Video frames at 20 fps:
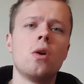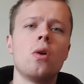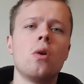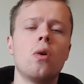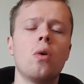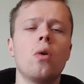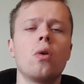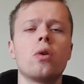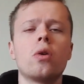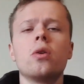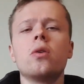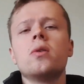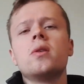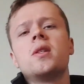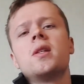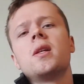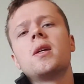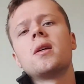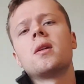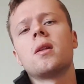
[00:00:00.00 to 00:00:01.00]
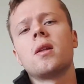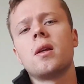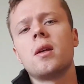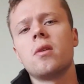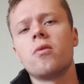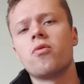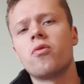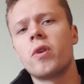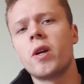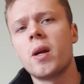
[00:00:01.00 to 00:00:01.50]
or using
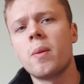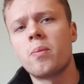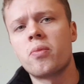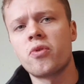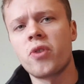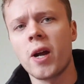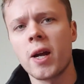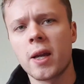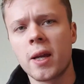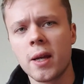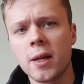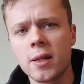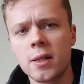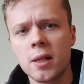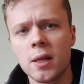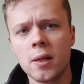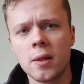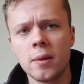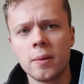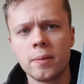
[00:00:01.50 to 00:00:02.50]
the rear bracket,